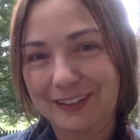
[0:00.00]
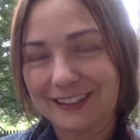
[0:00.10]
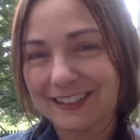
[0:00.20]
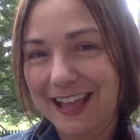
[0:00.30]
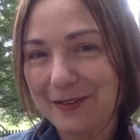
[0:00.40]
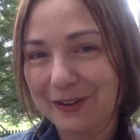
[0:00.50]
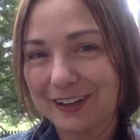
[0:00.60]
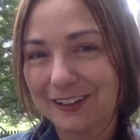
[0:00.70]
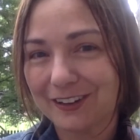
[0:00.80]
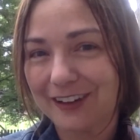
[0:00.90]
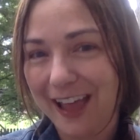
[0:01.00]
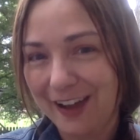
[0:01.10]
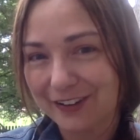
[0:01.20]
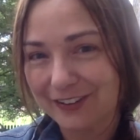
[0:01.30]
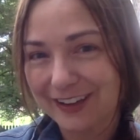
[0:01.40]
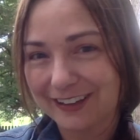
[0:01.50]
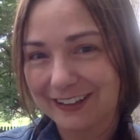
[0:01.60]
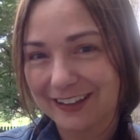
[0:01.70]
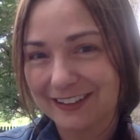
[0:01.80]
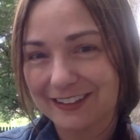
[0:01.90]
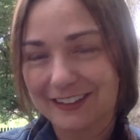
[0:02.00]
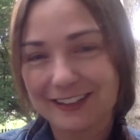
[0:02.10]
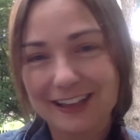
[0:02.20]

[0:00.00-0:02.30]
Today we're going to learn how to recognize it